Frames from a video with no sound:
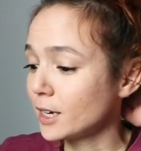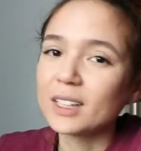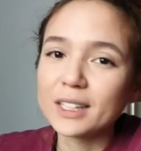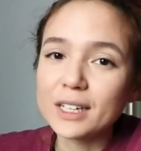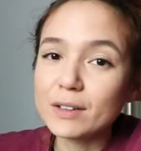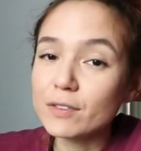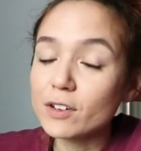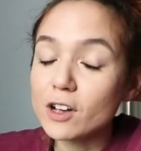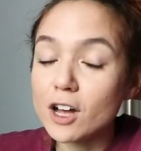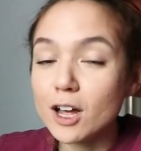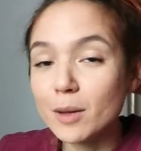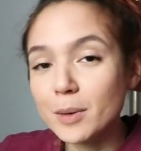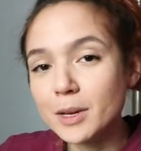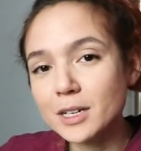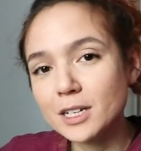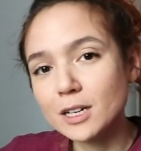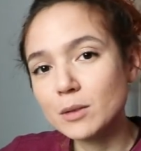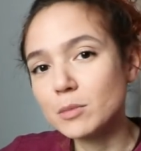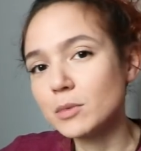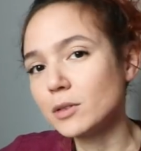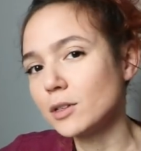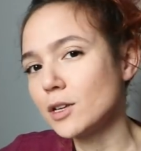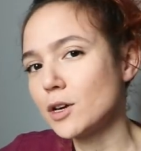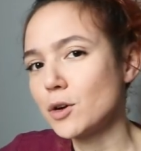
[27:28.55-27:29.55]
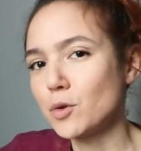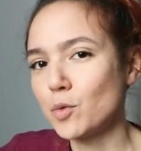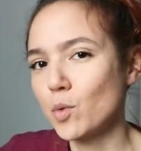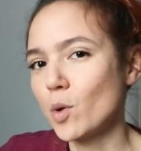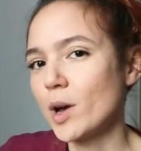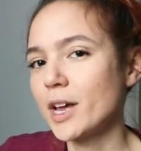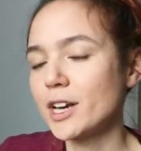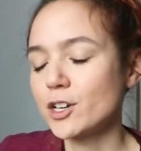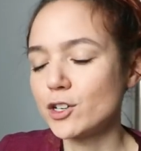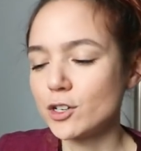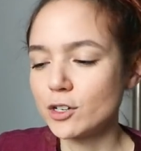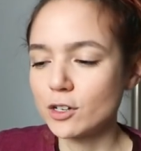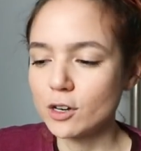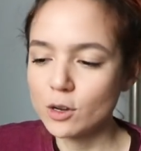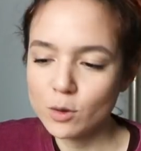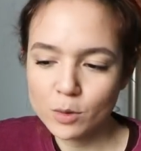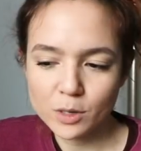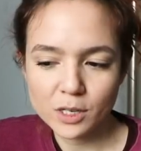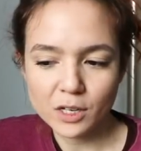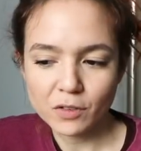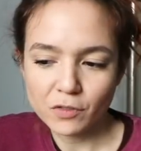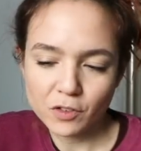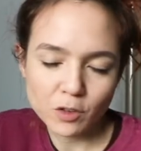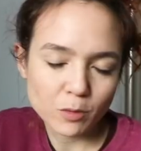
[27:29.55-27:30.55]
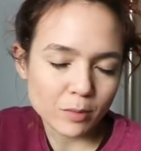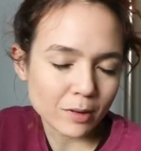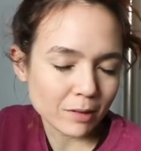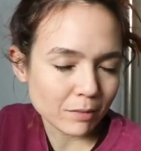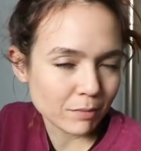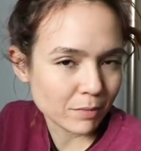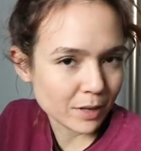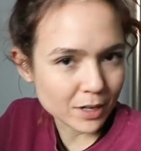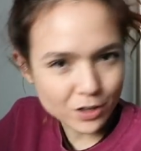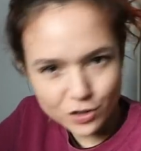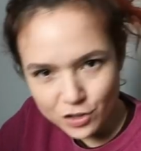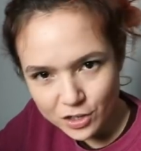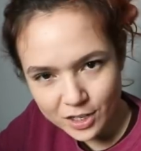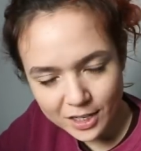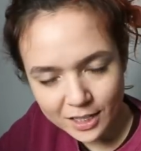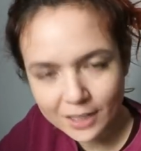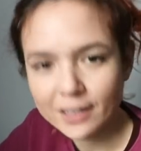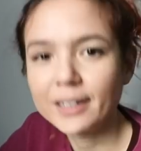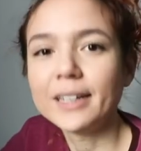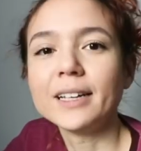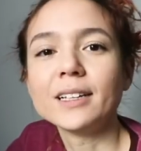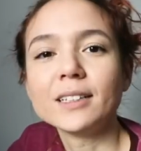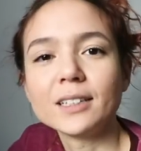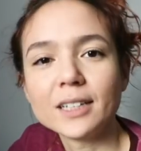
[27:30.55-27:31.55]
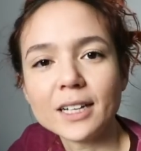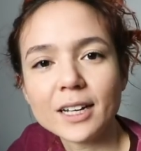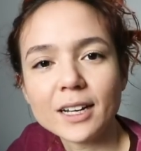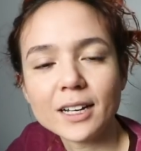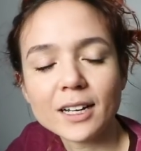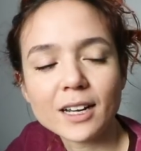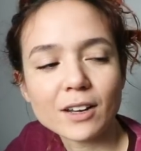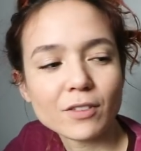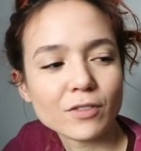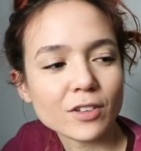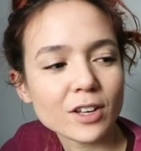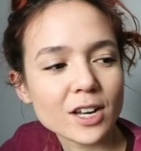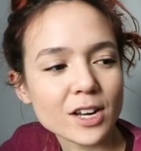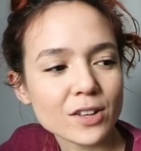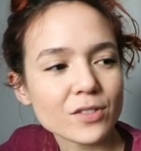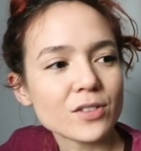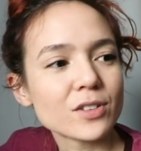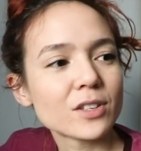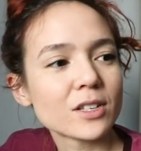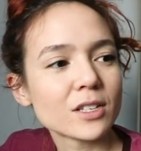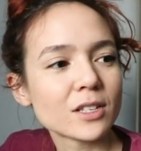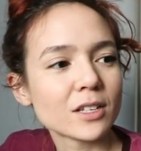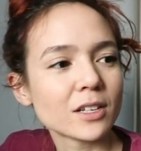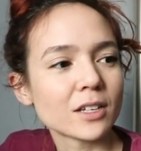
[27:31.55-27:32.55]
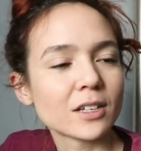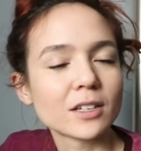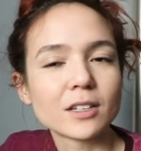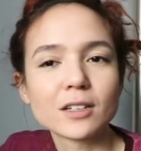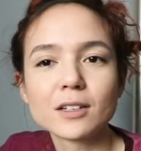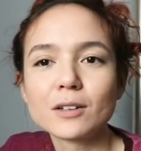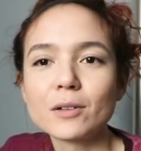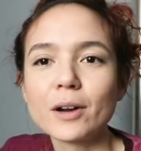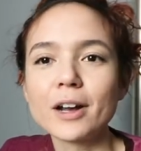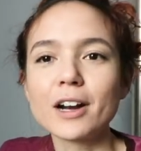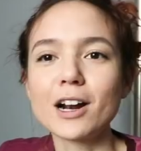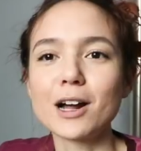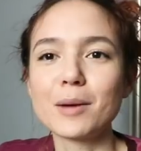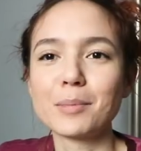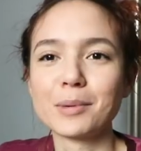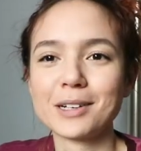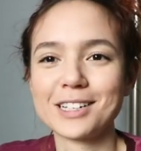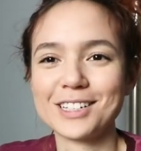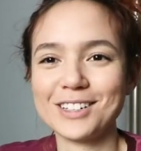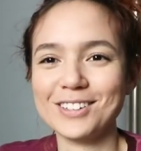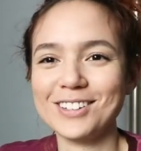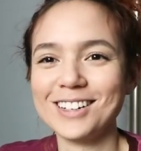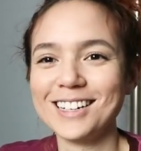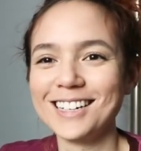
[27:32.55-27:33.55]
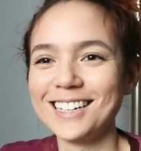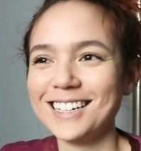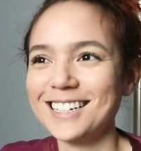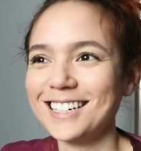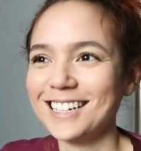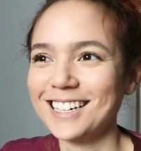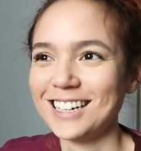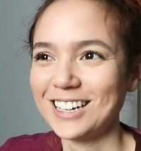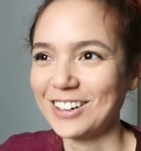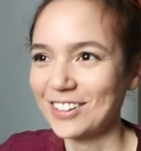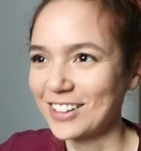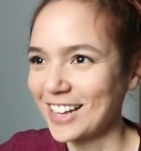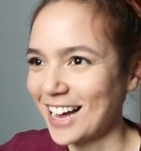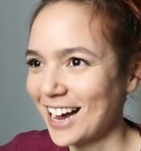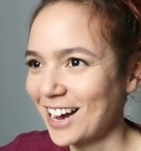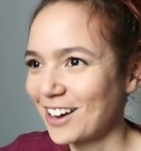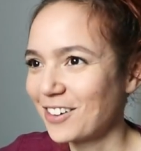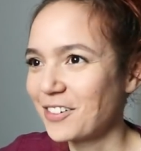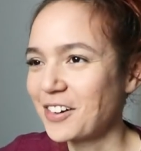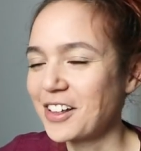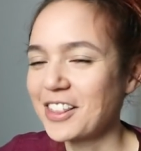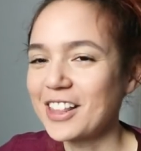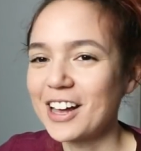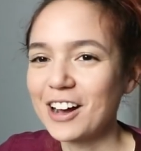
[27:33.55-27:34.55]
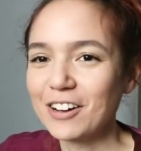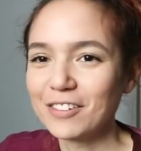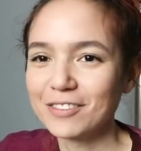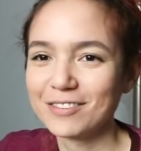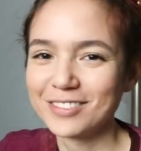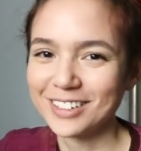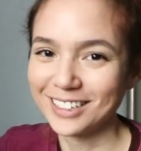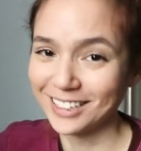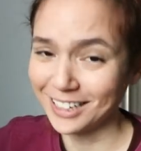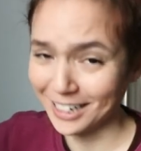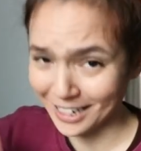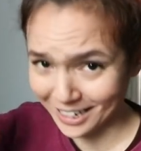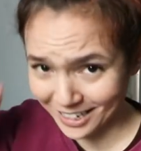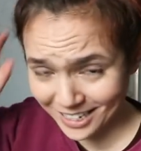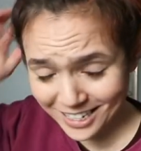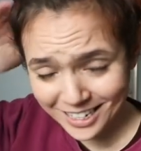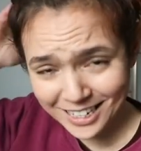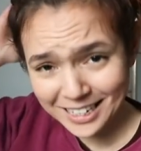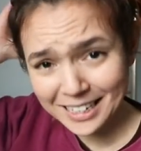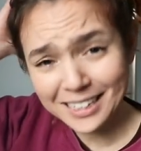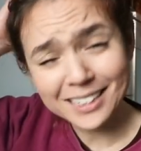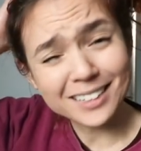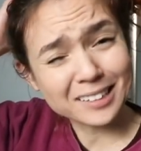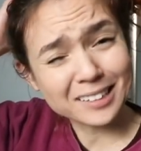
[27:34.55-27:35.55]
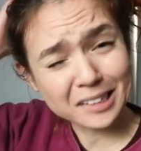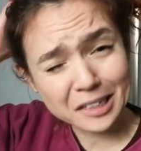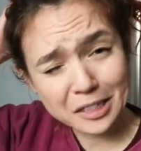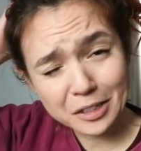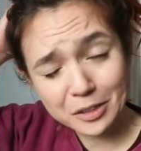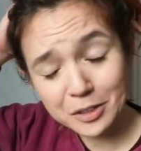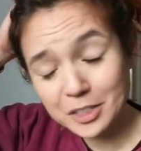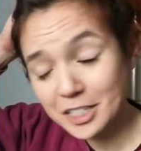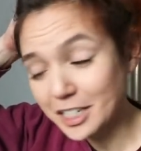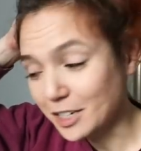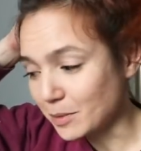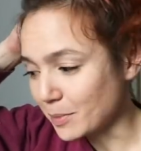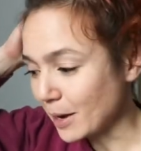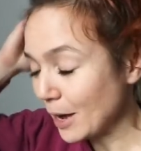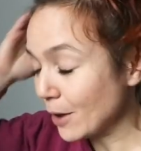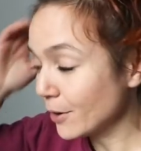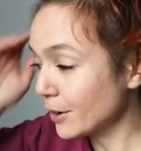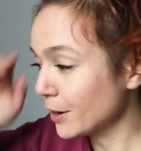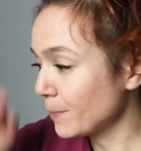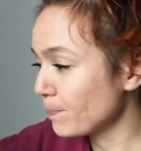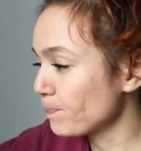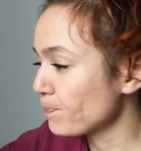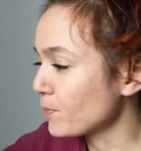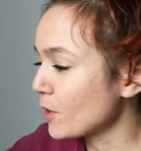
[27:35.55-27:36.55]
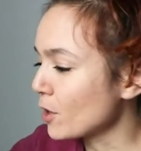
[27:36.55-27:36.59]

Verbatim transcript: Leave a comment down below. What shows have you been binging lately? I feel like this is a great opportunity to do that without feeling guilty about it.